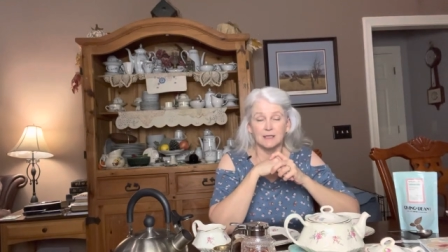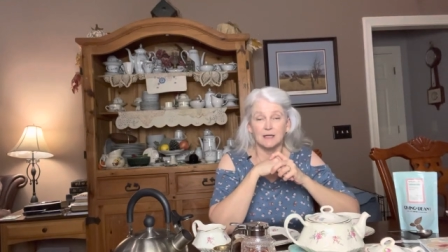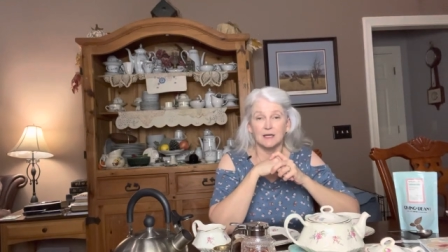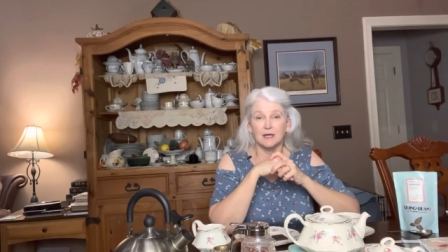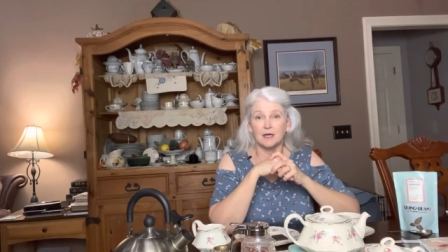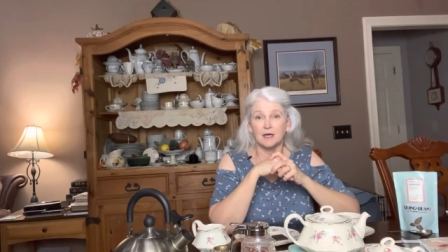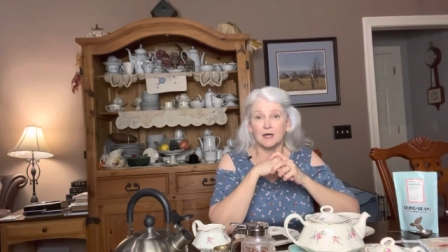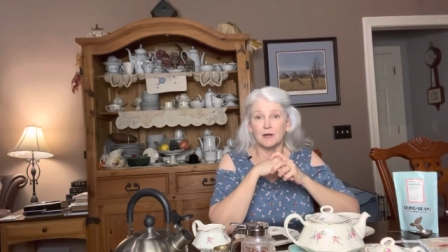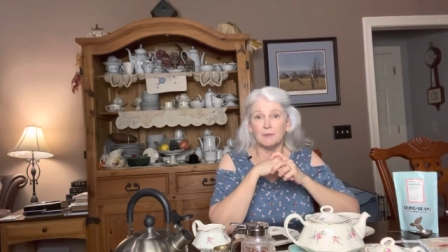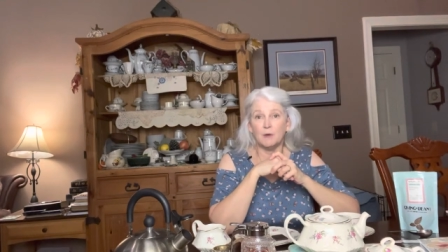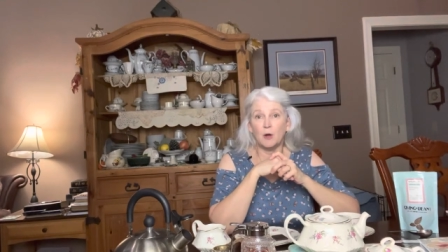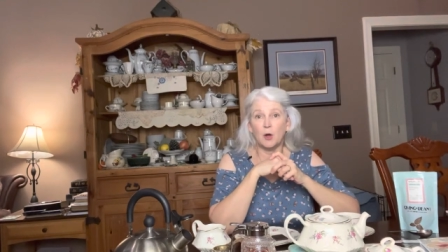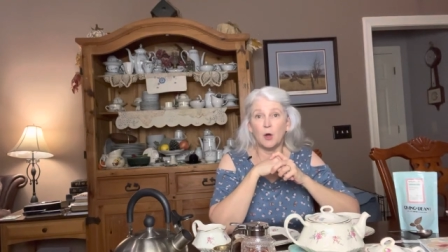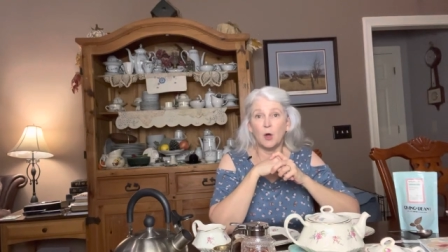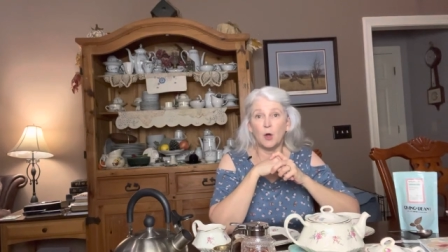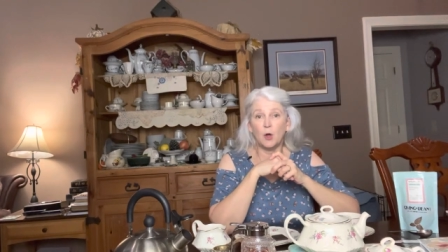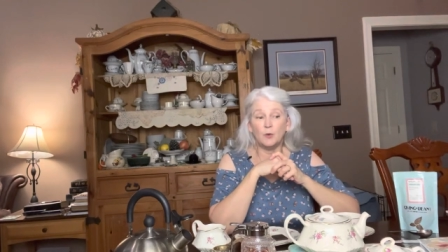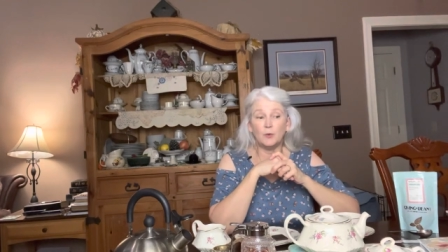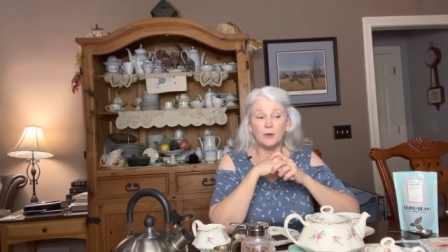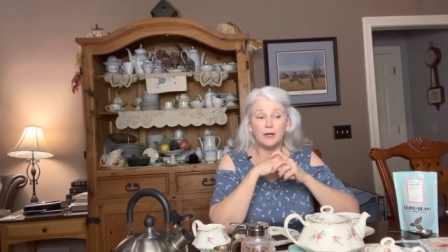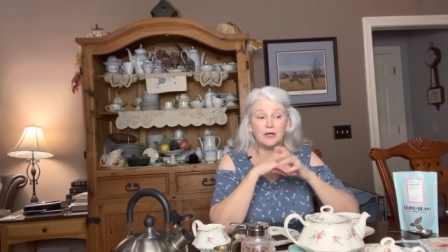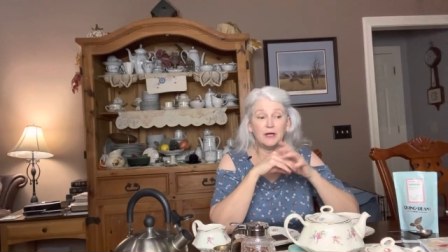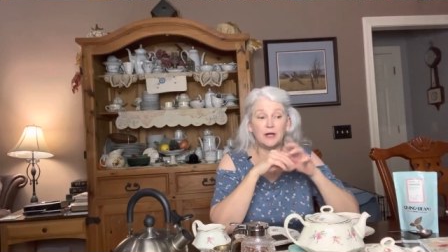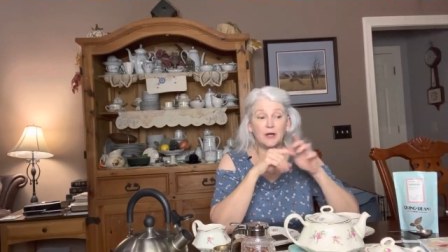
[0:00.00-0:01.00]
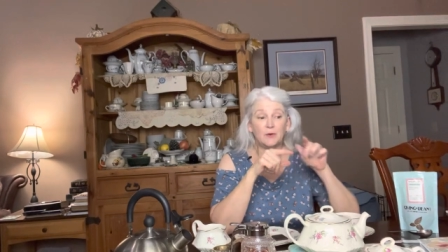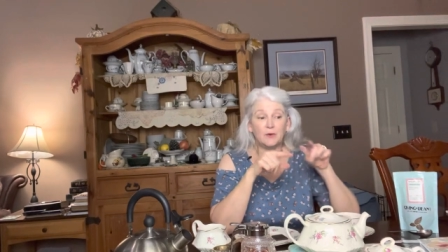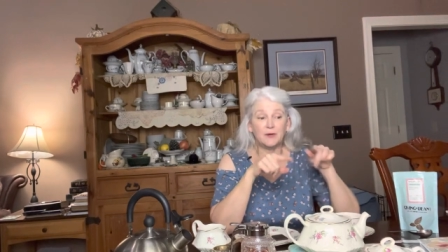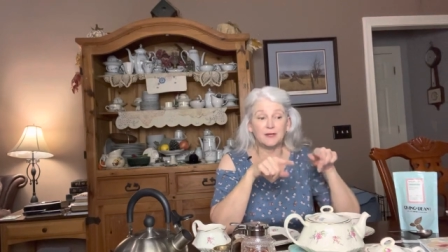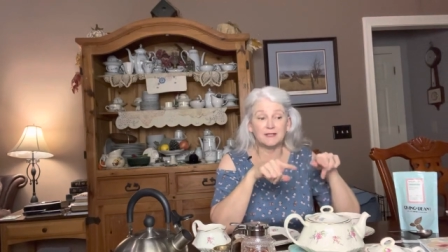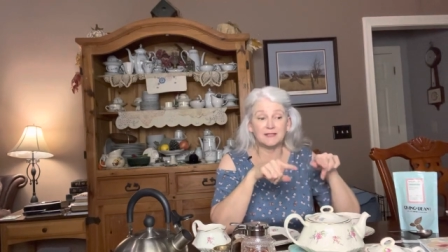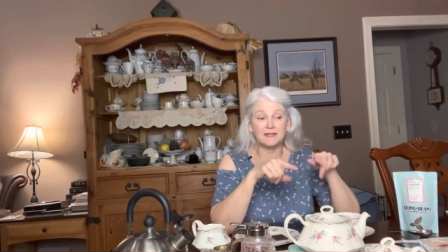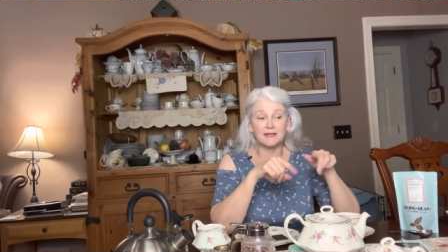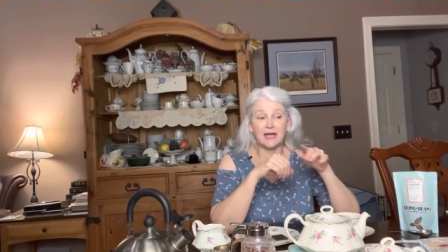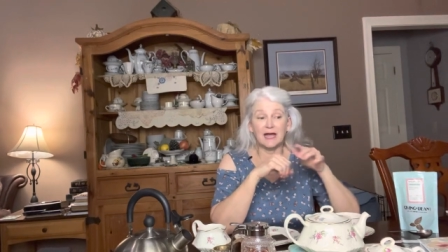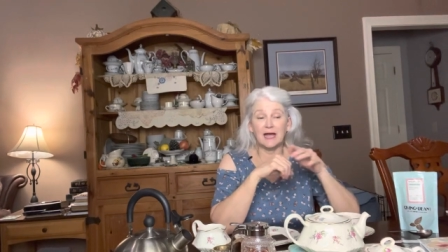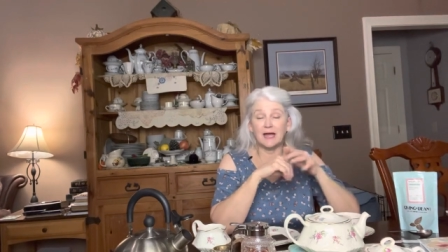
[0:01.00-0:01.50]
Um, all we know
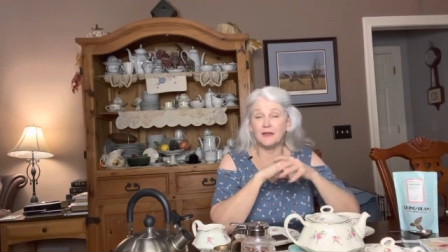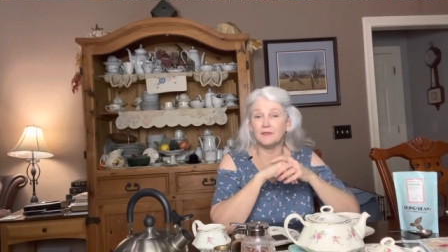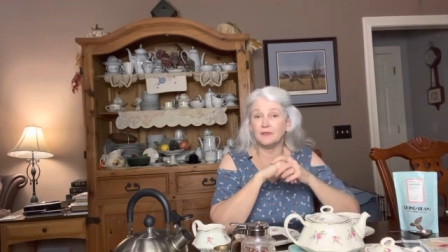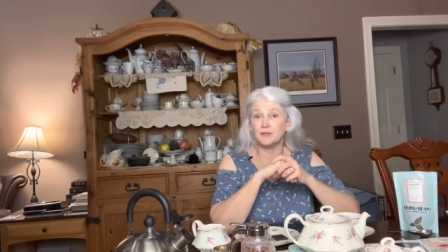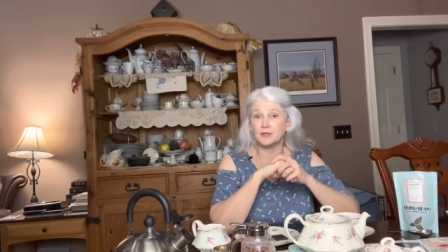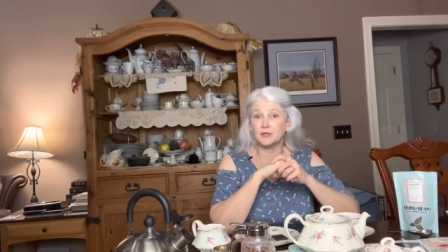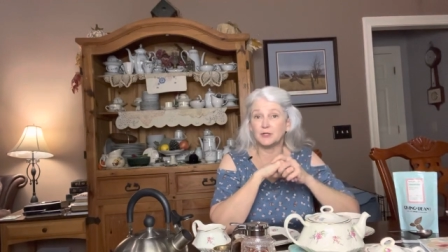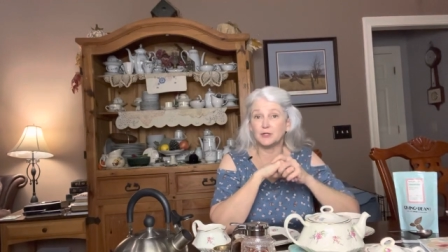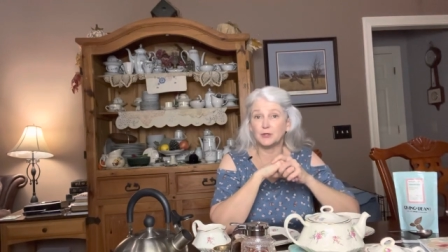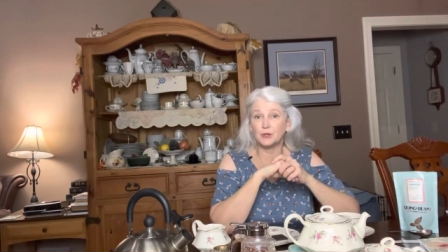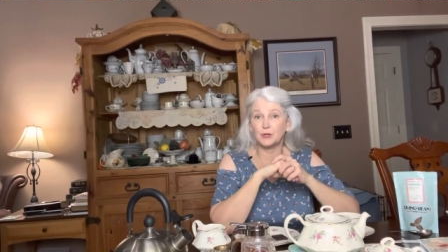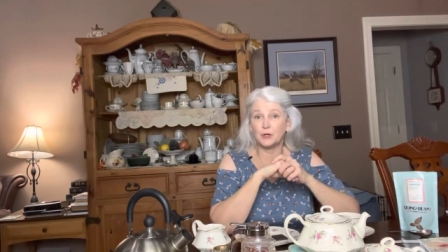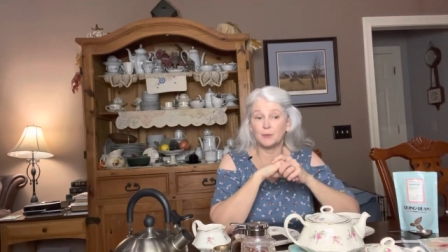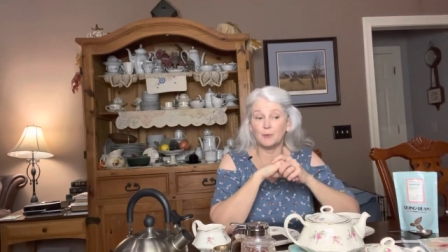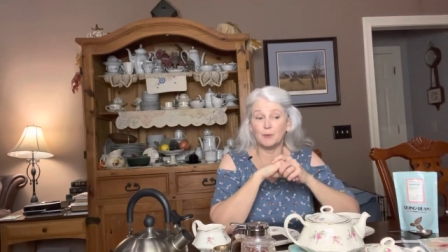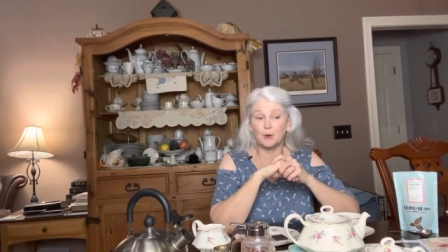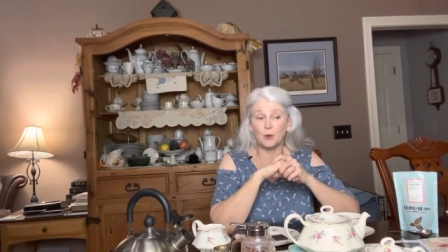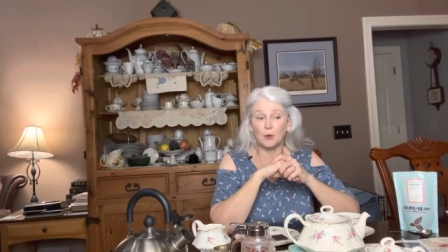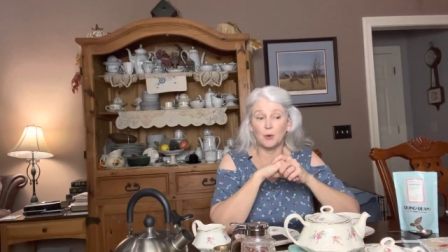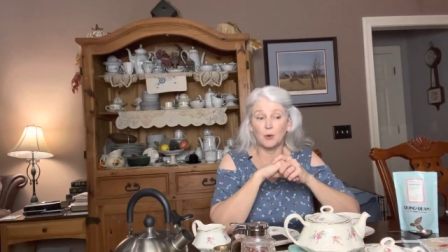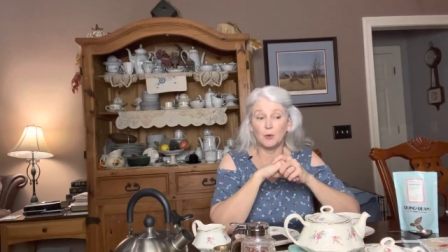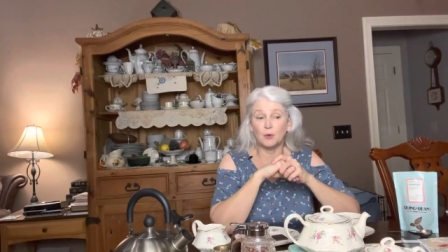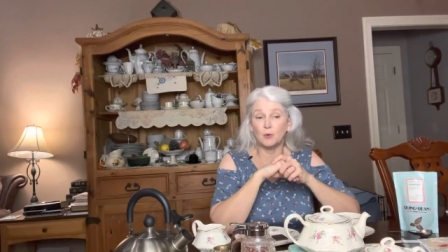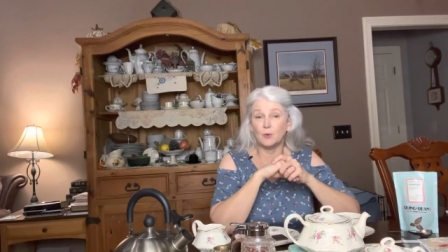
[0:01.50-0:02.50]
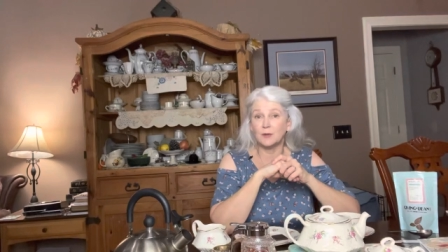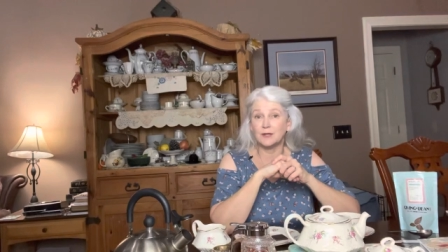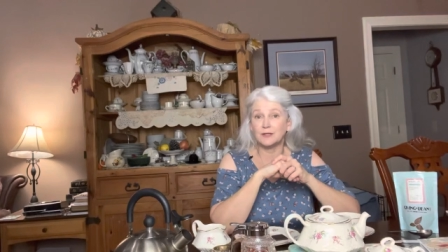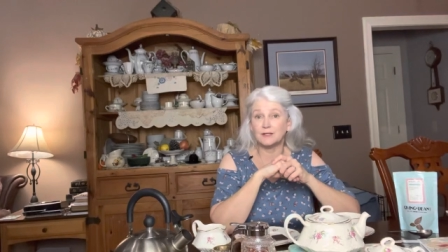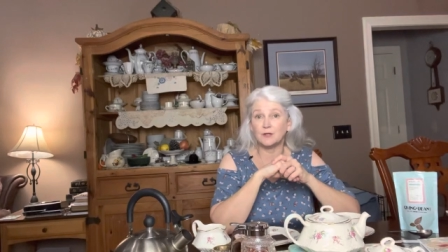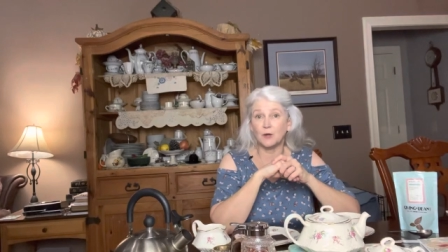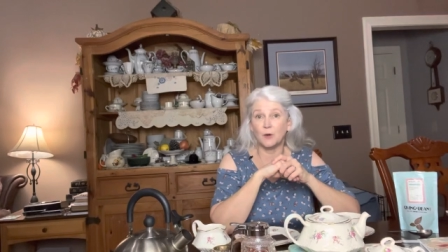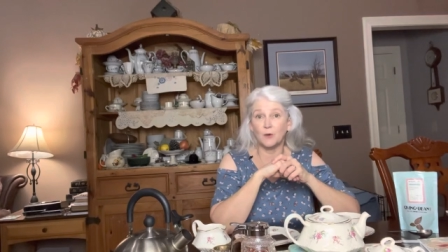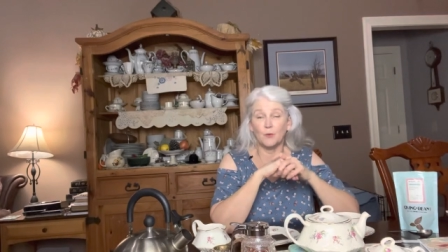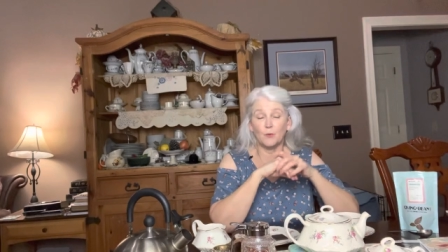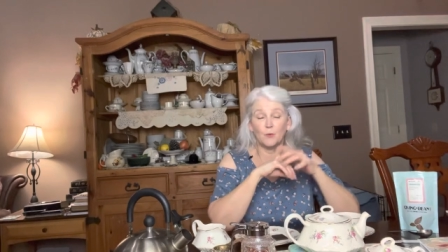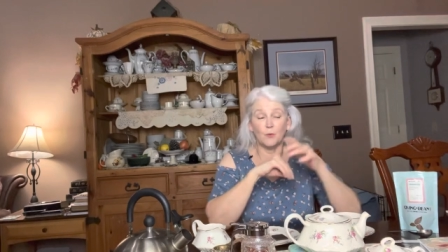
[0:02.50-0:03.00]
is that the sugar bowl
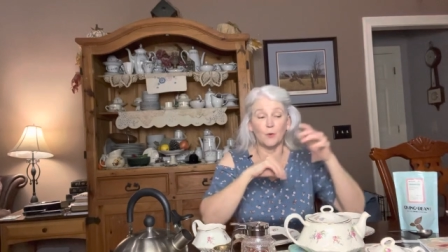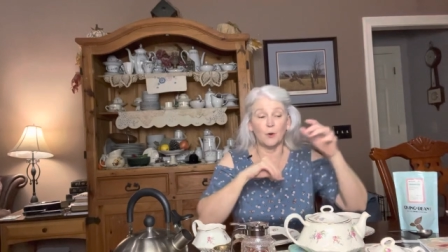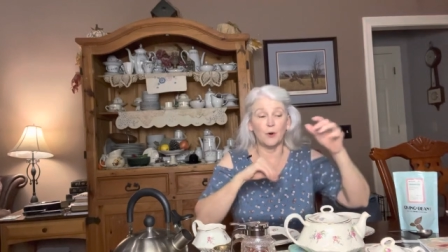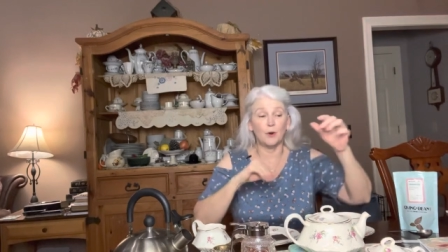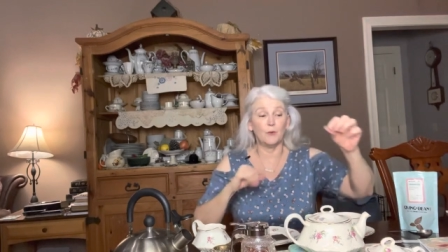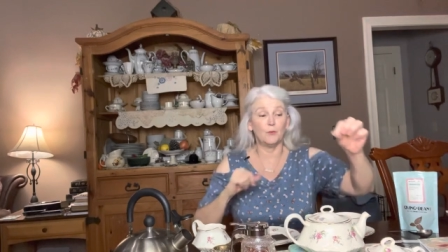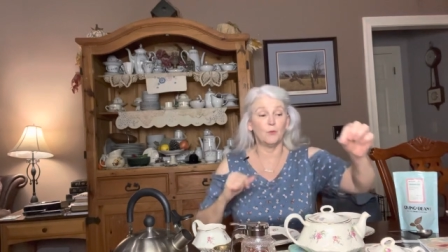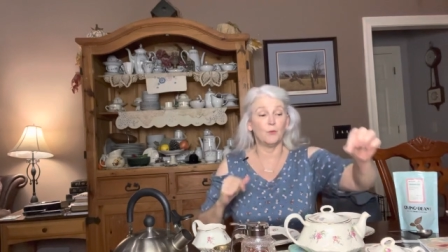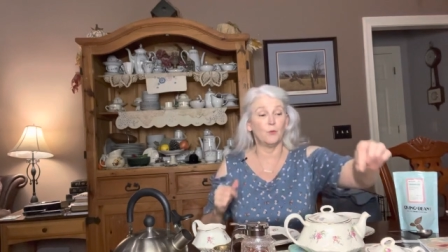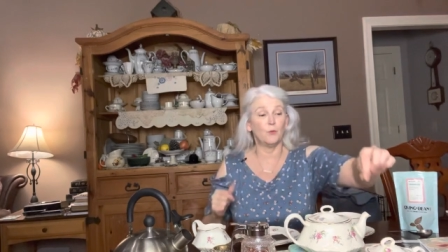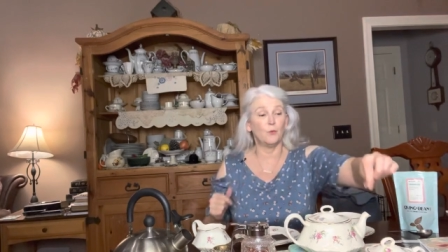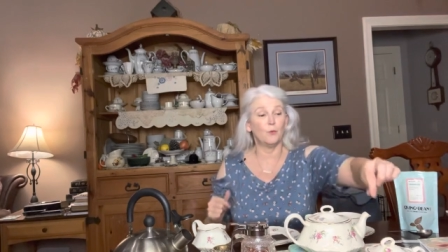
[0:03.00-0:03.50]
was what,